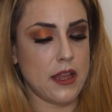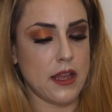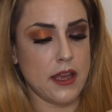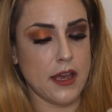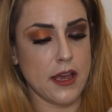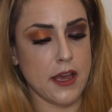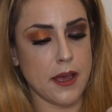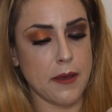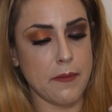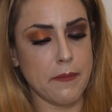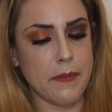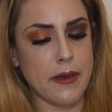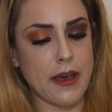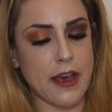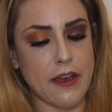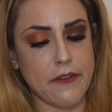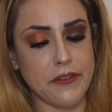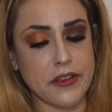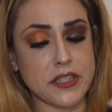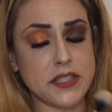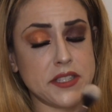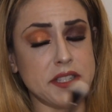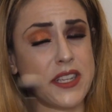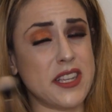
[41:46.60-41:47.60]

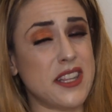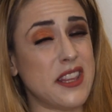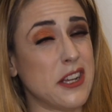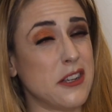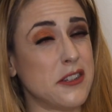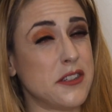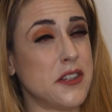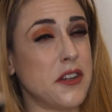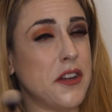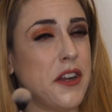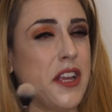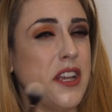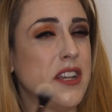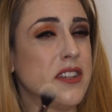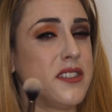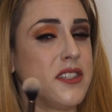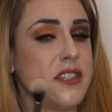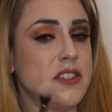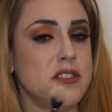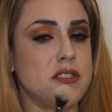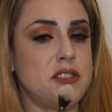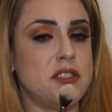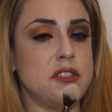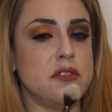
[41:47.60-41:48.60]
obviously they're dirty because
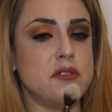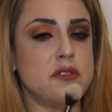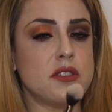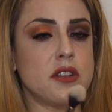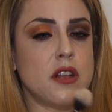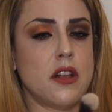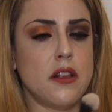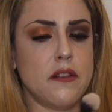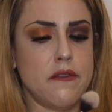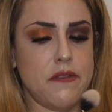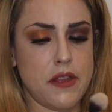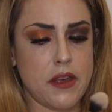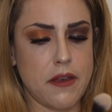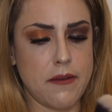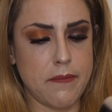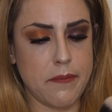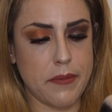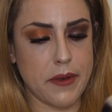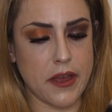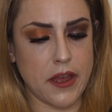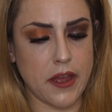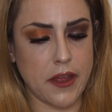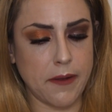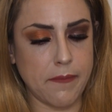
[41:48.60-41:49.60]
I just use all of them,
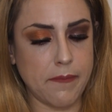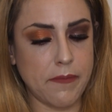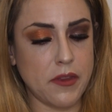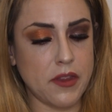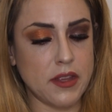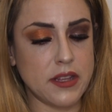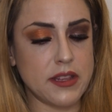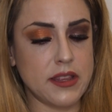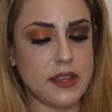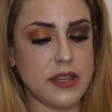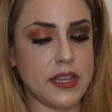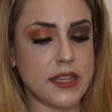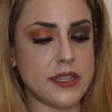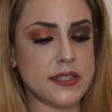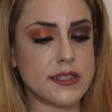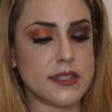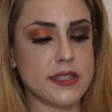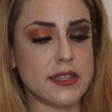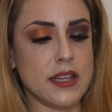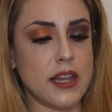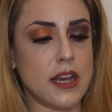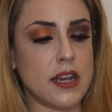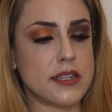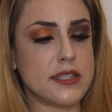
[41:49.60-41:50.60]
but these
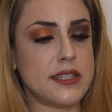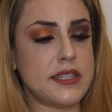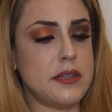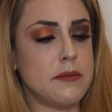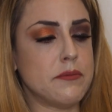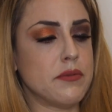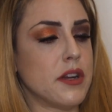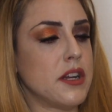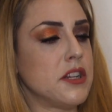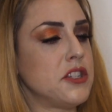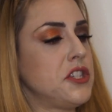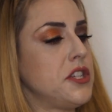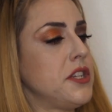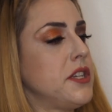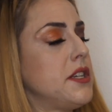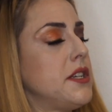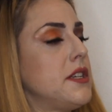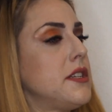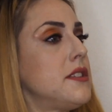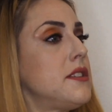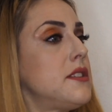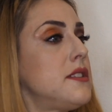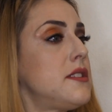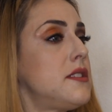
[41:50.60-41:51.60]
LUXIE
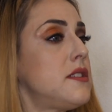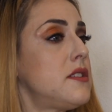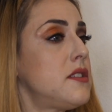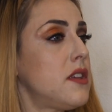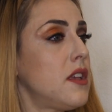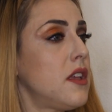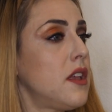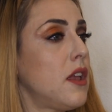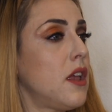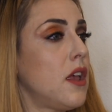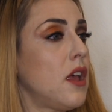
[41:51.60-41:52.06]
brushes